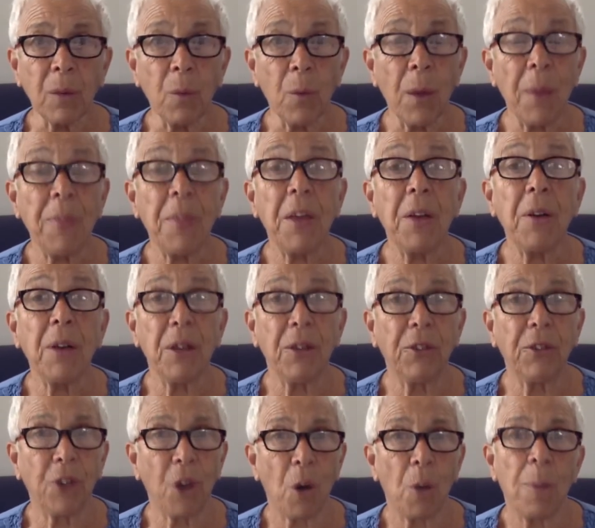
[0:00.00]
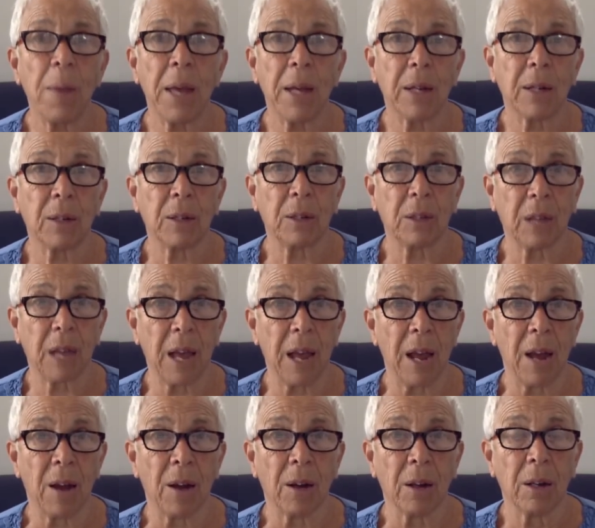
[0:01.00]
when there is no medical
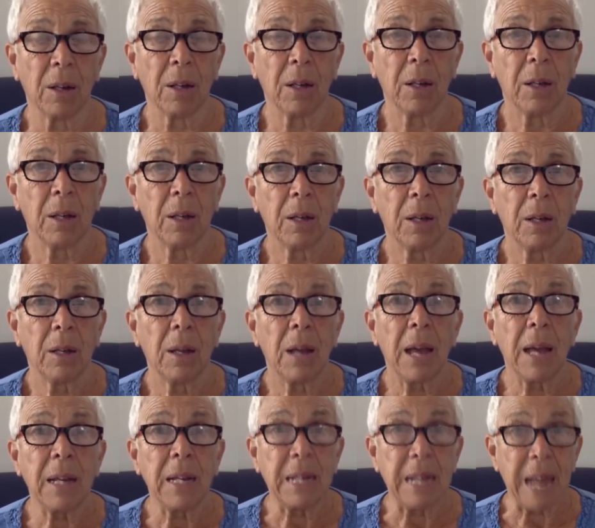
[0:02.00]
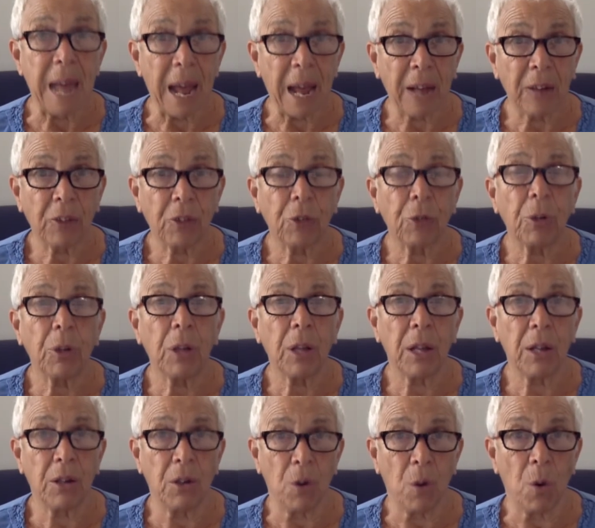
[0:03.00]
care, natural
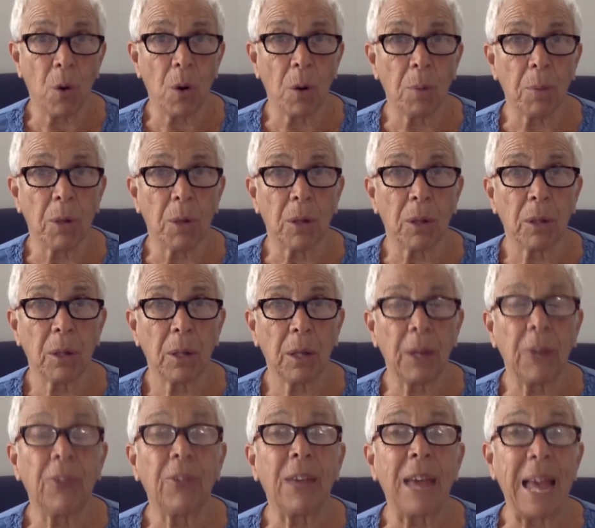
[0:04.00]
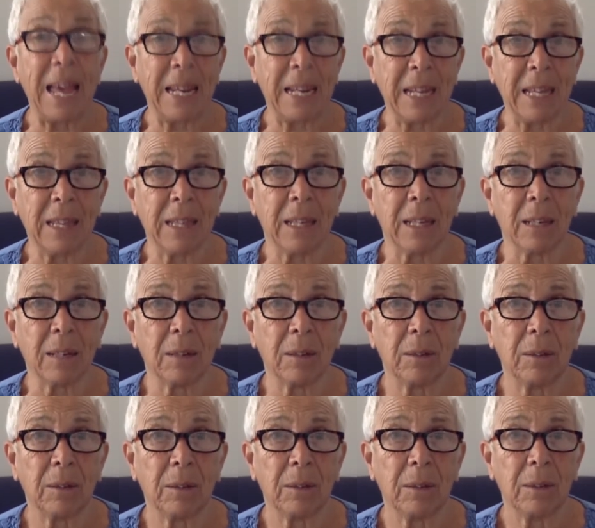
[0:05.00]
and normal is anything.
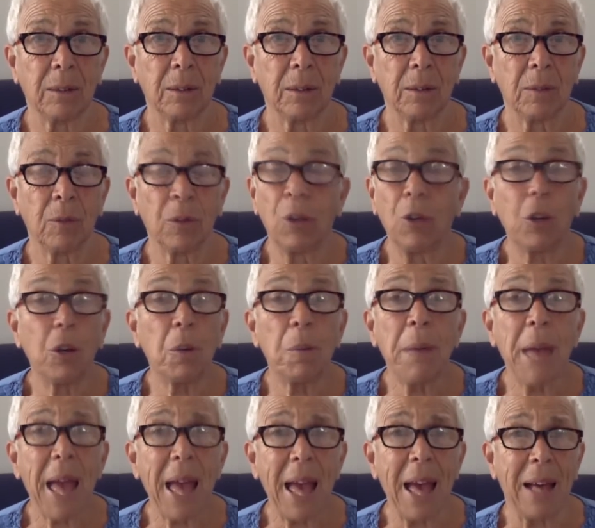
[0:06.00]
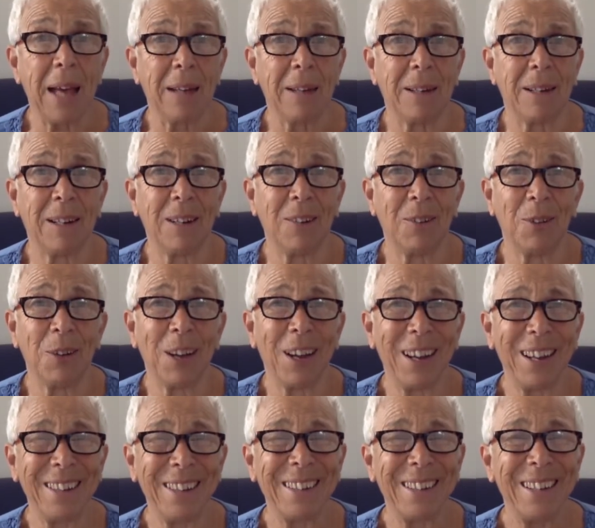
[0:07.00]
good or bad,
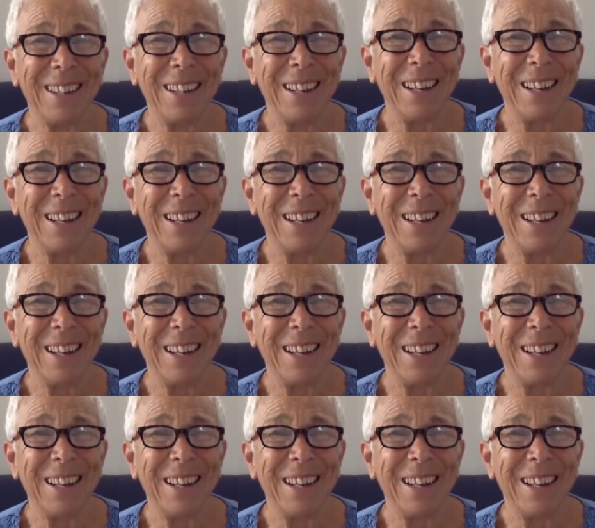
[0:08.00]
right?